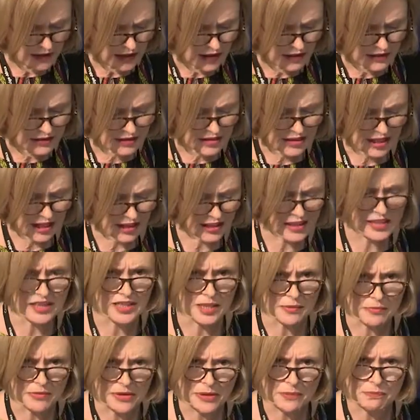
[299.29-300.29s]
that takes
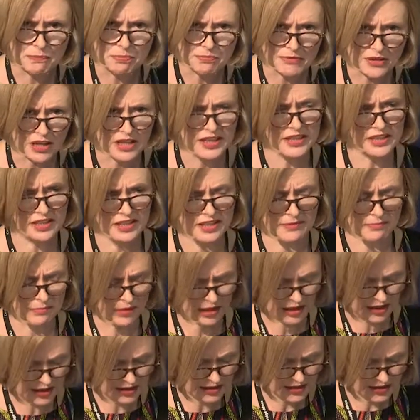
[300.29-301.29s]
some of the brightest
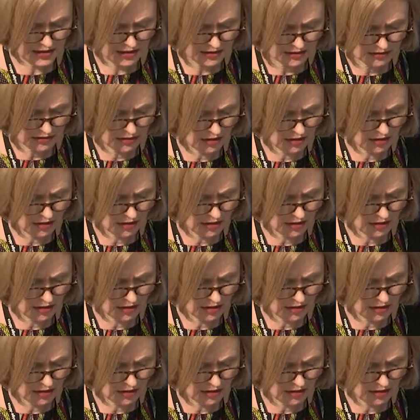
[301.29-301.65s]
minds